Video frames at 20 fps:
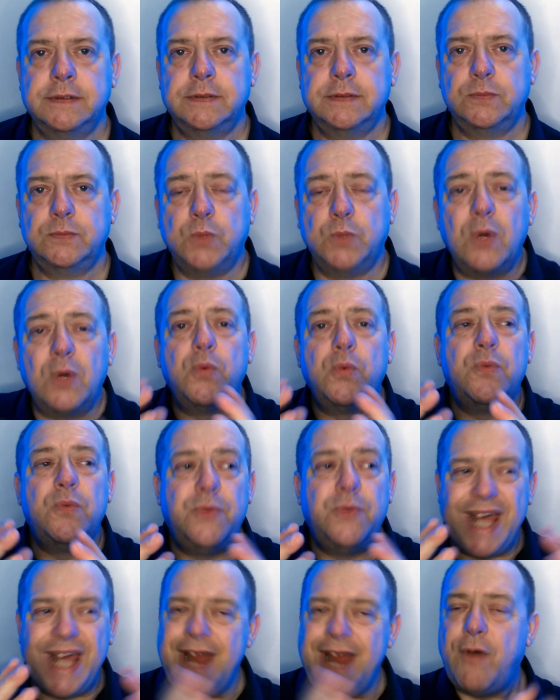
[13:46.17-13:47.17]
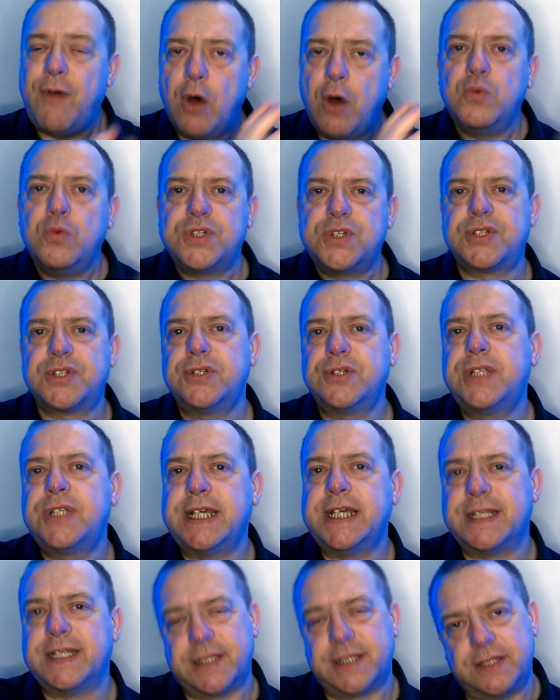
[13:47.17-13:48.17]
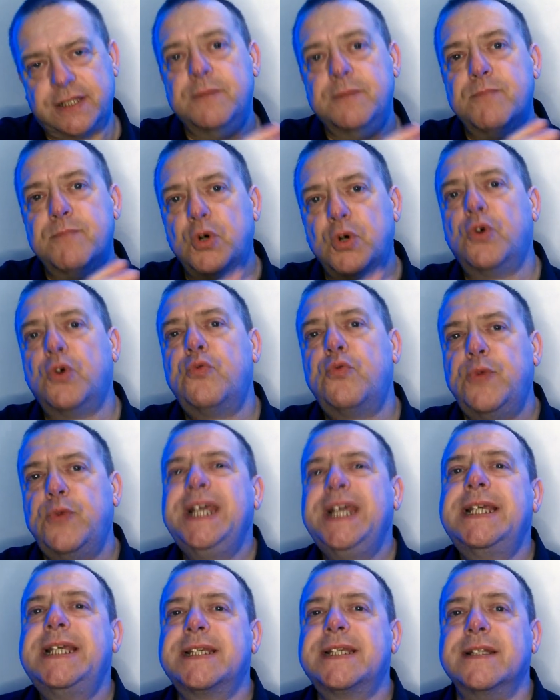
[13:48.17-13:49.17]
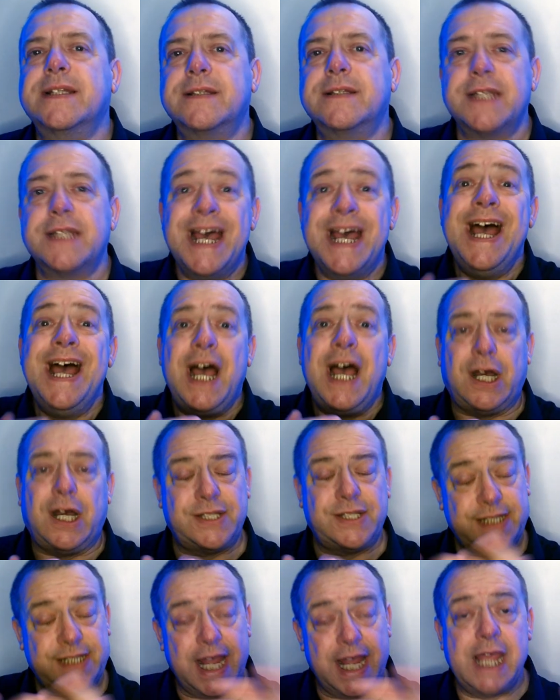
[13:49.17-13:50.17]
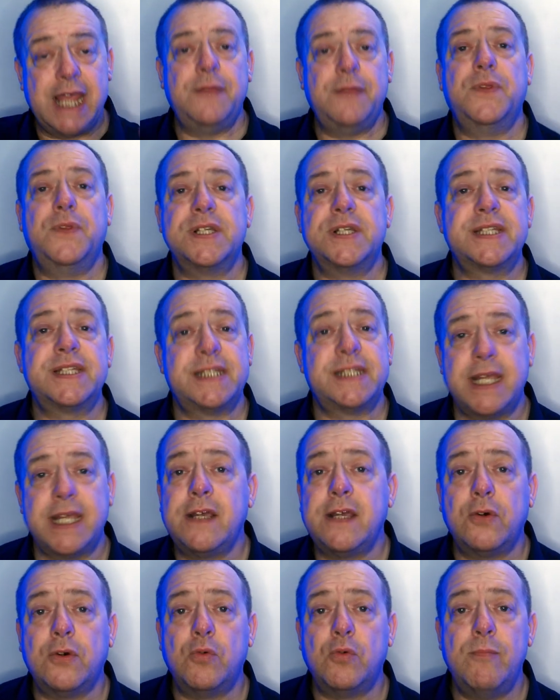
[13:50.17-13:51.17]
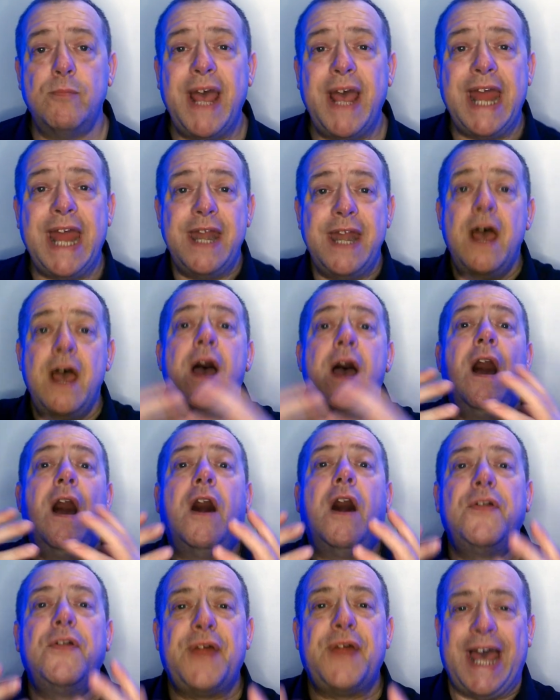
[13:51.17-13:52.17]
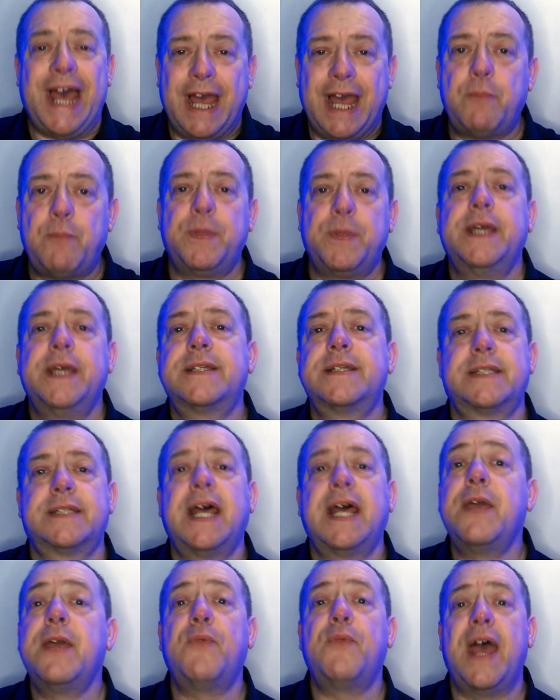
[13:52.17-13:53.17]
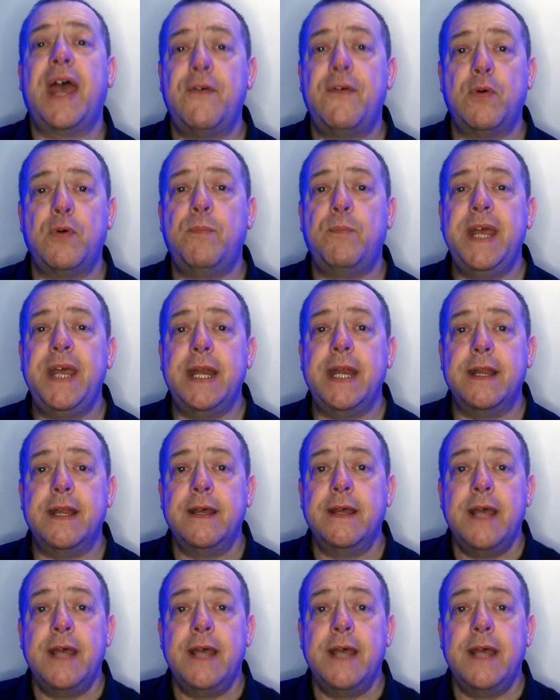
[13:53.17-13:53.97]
Well, their old studies, the more recent, are saying that single men are the happiest they've ever been